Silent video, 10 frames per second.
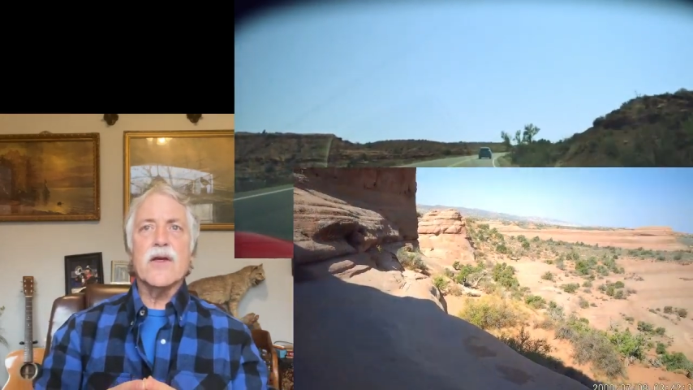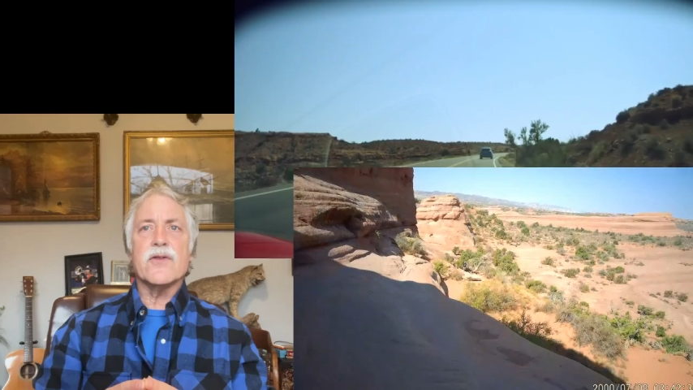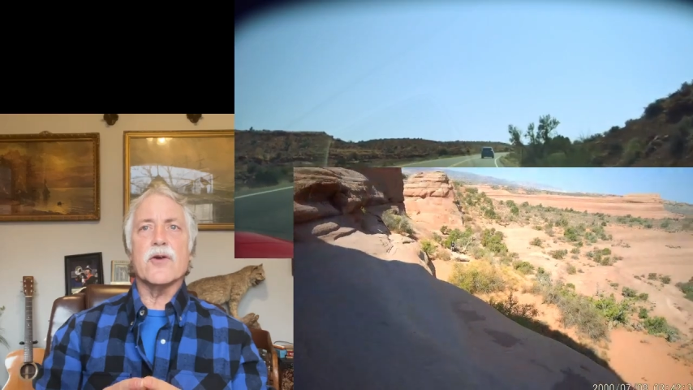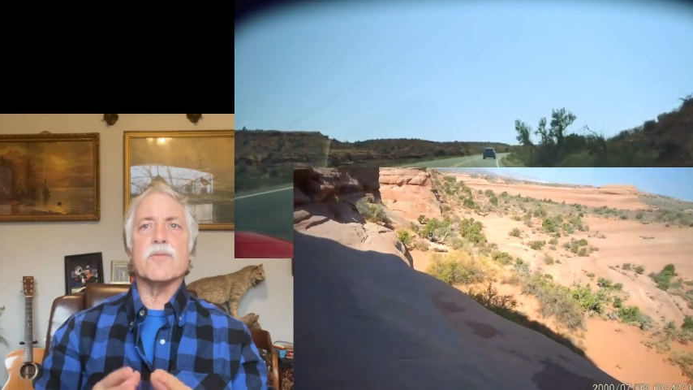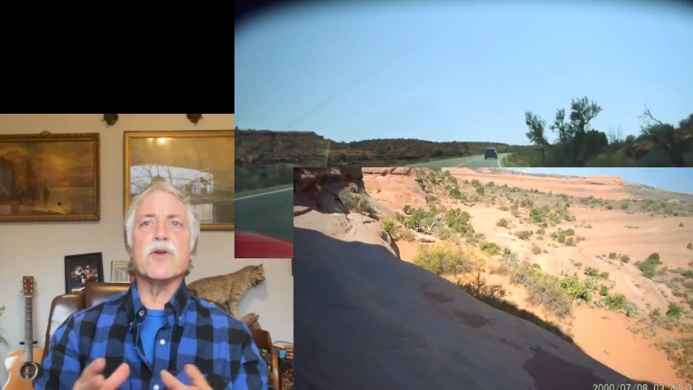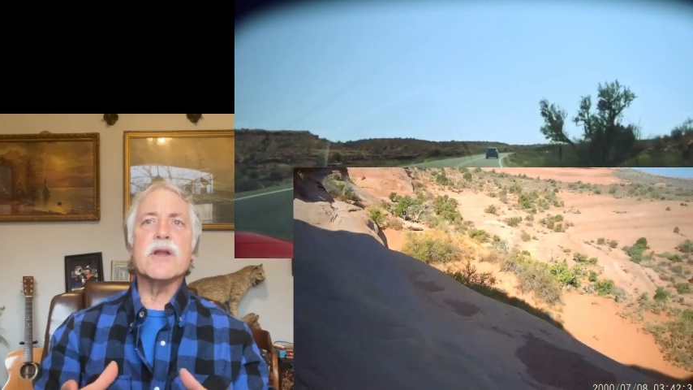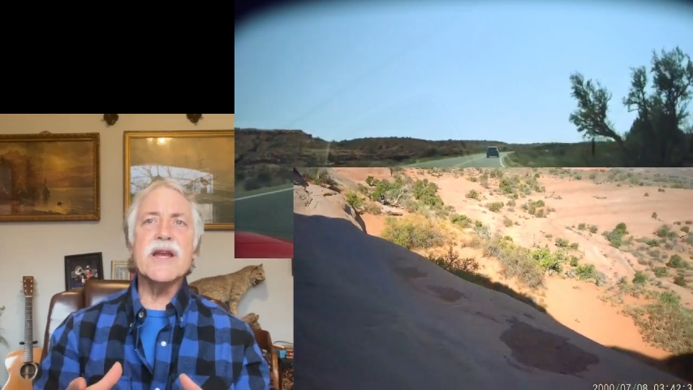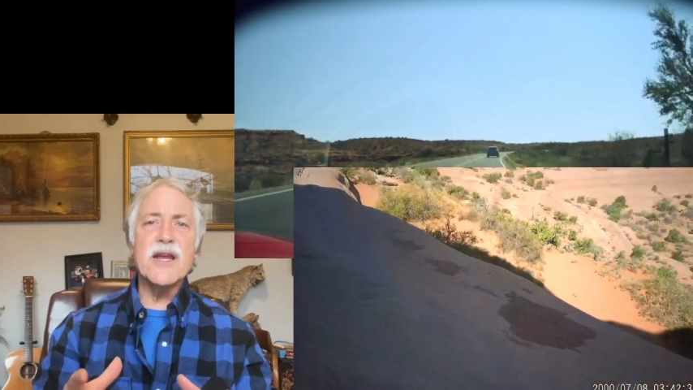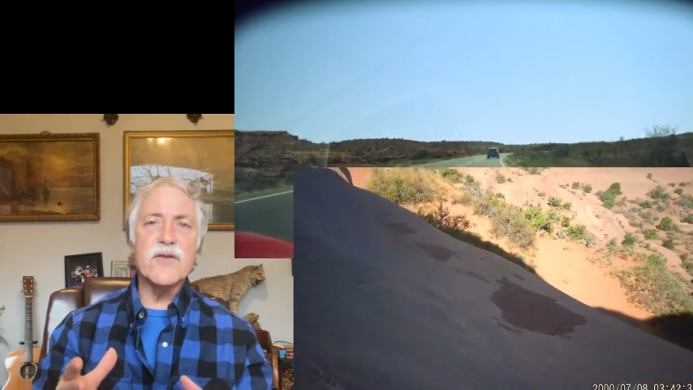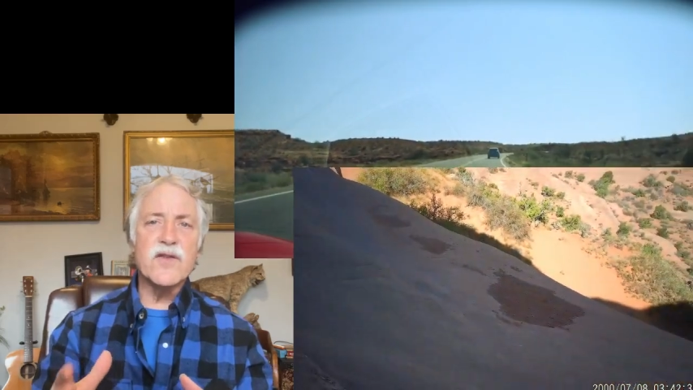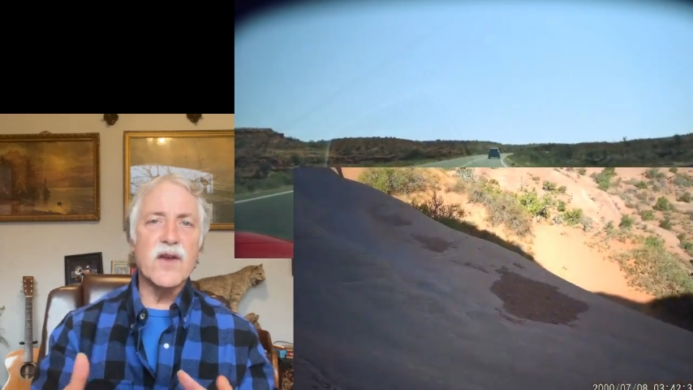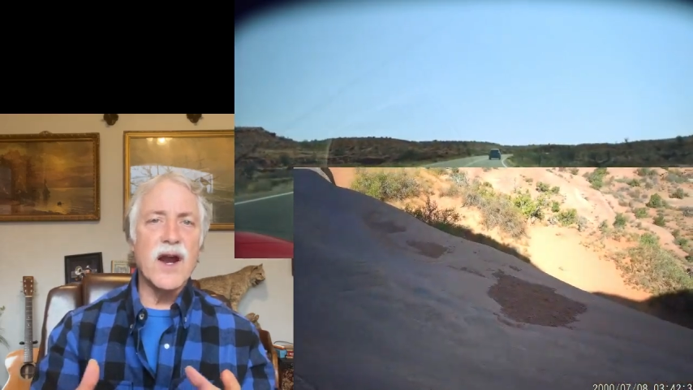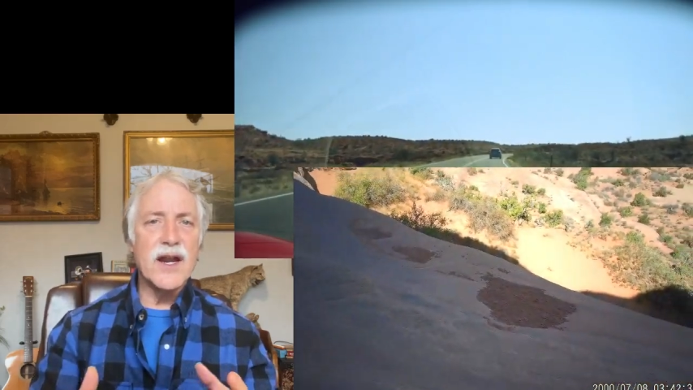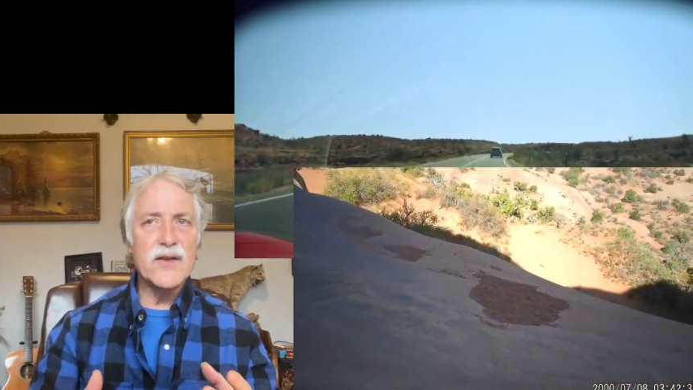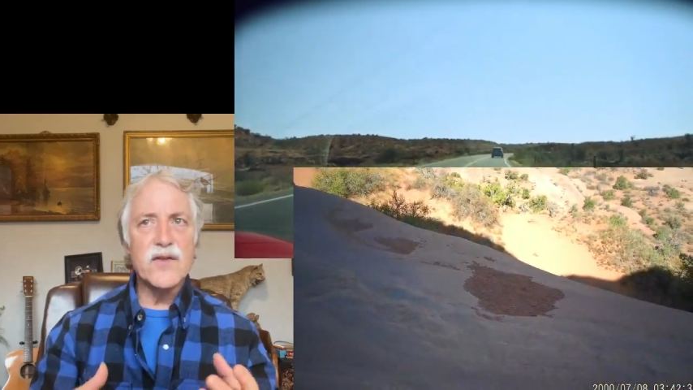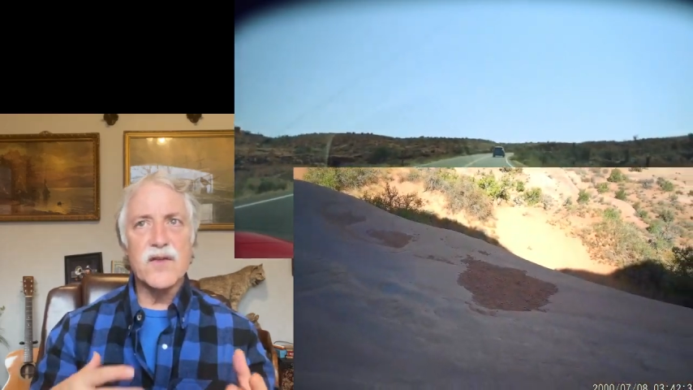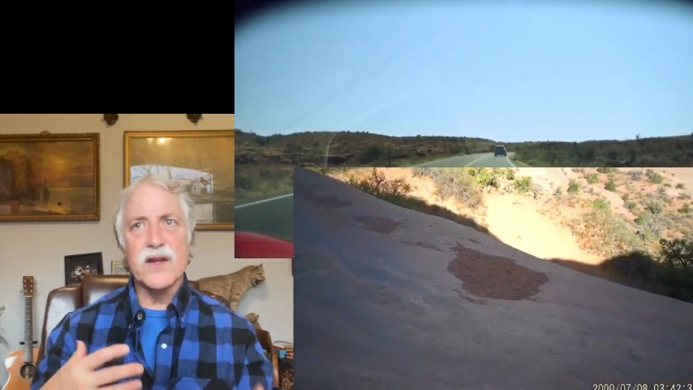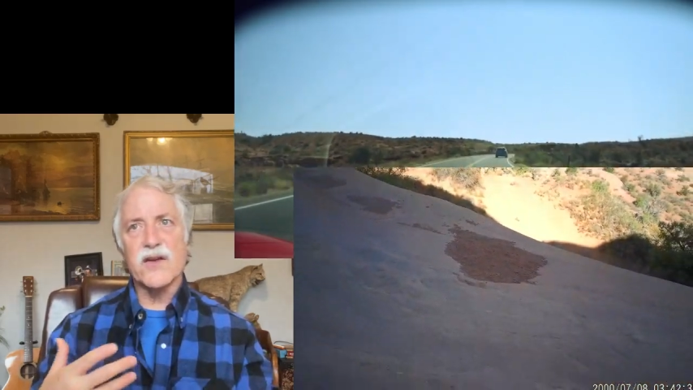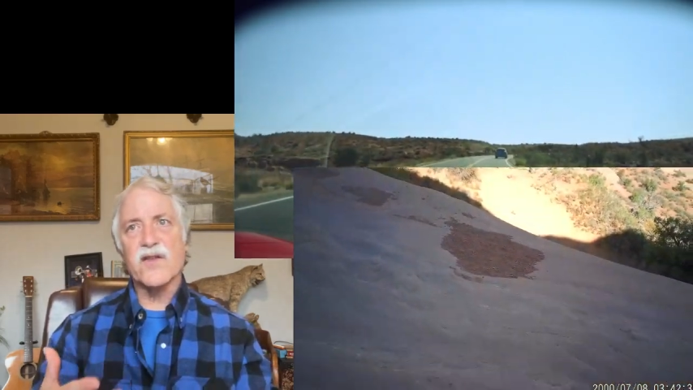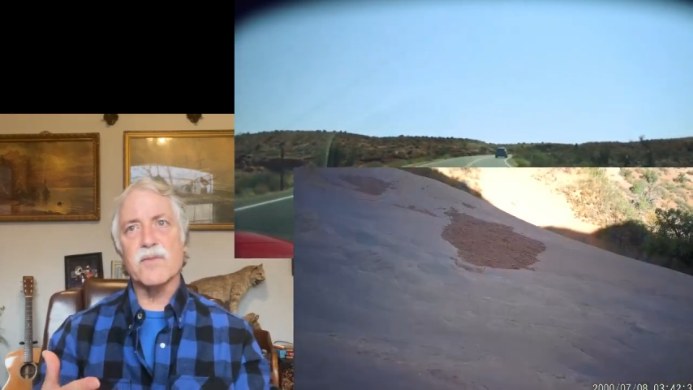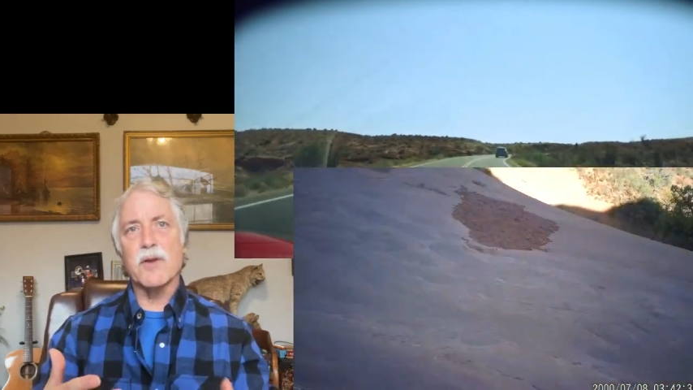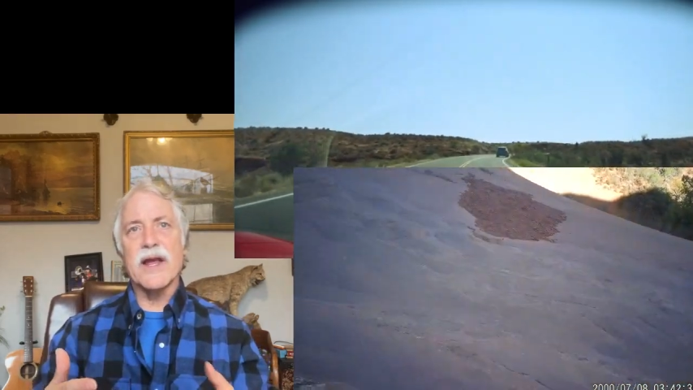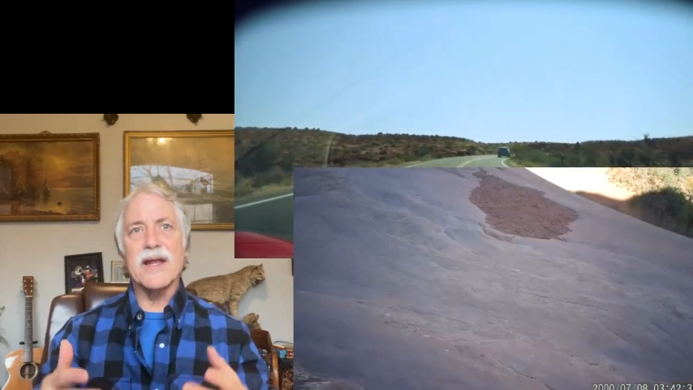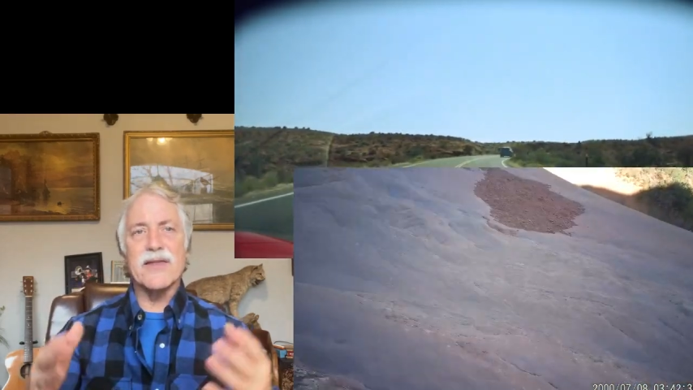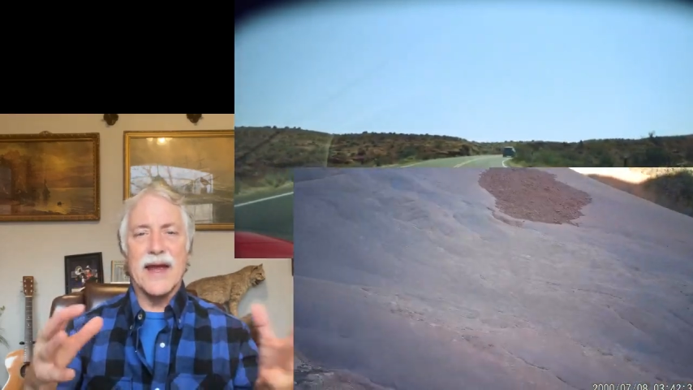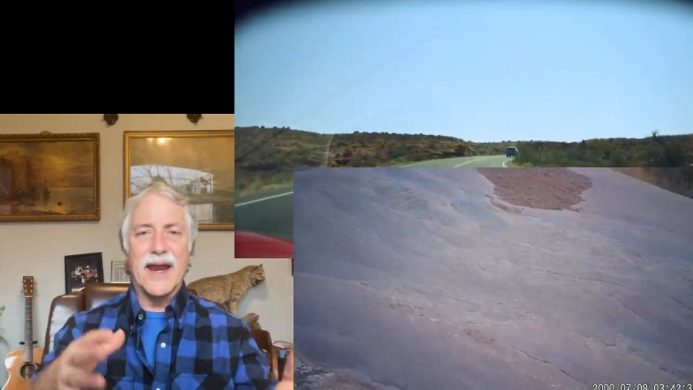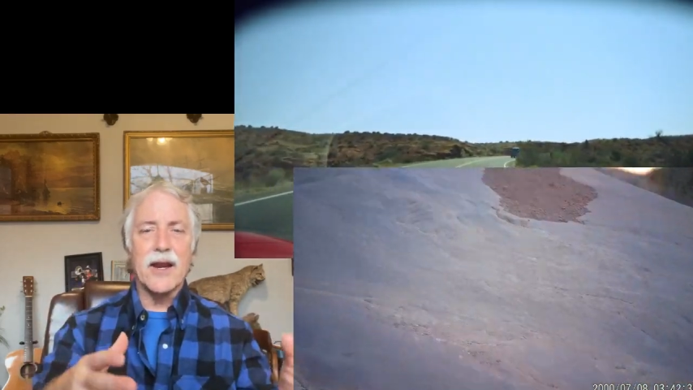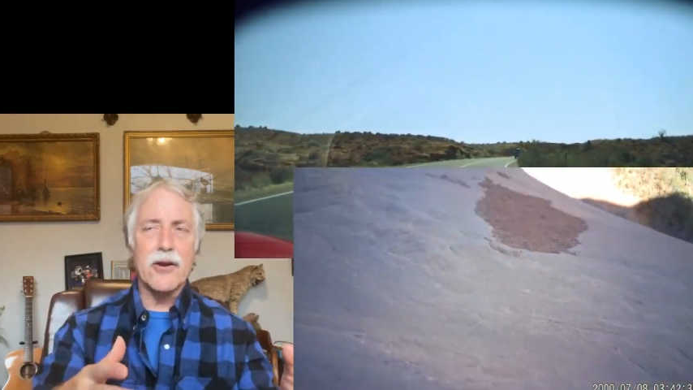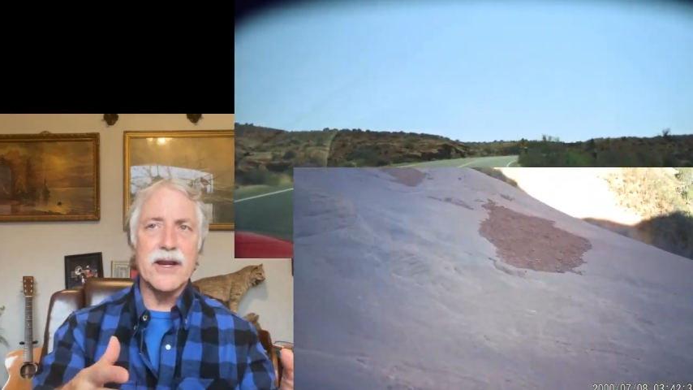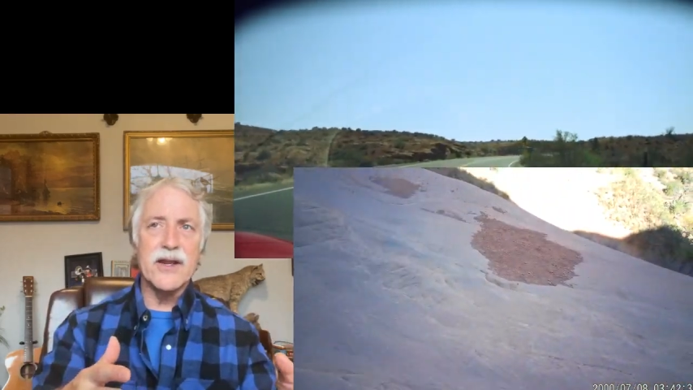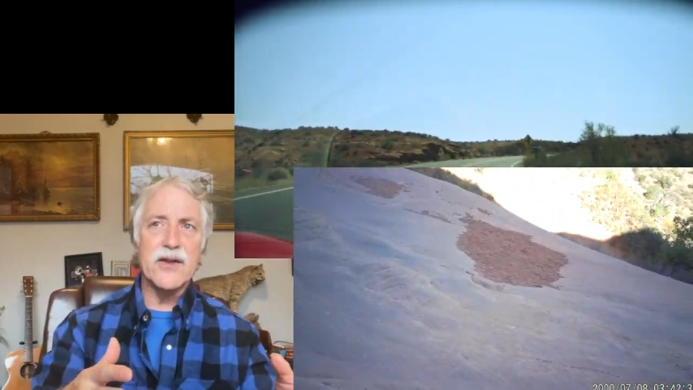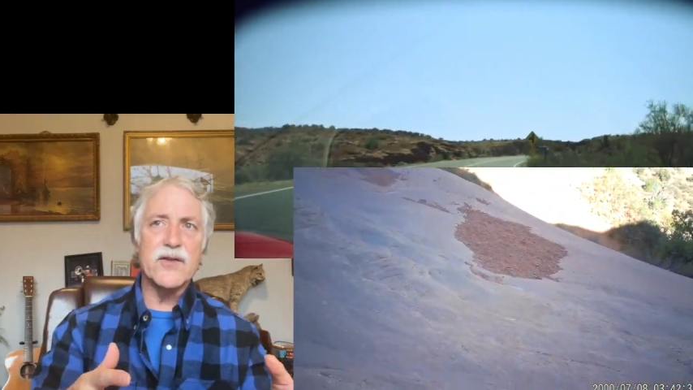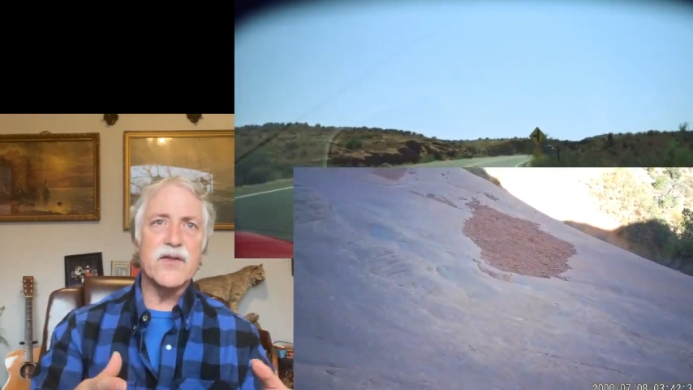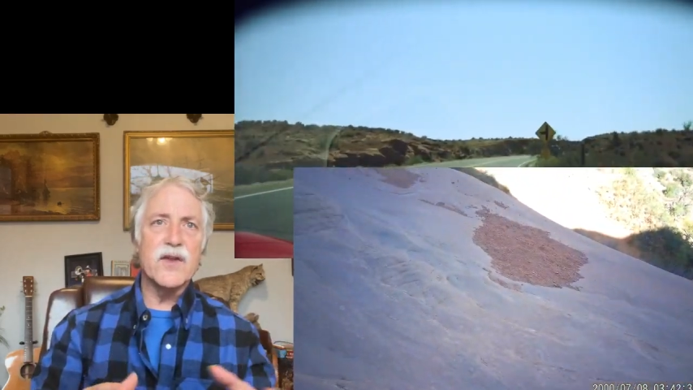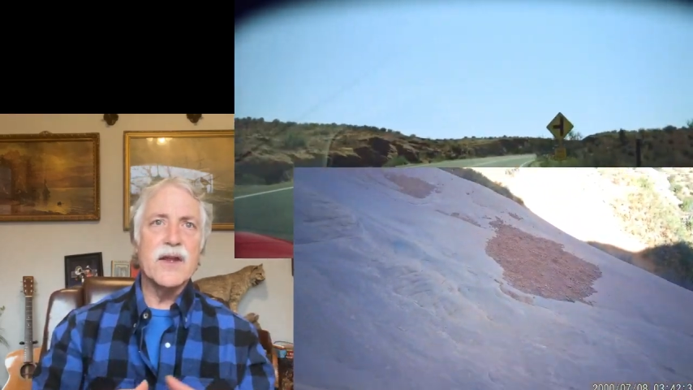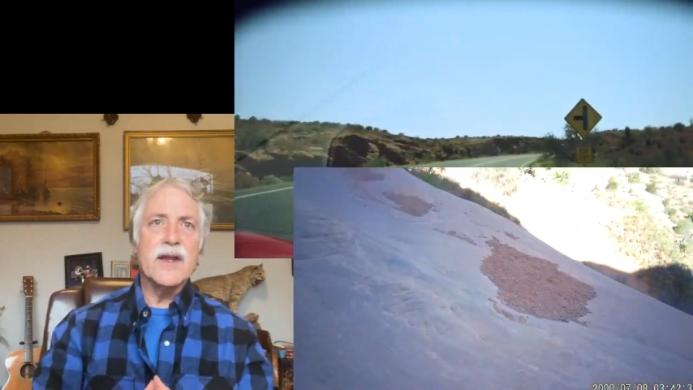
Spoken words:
There are plenty of signs that explain the areas,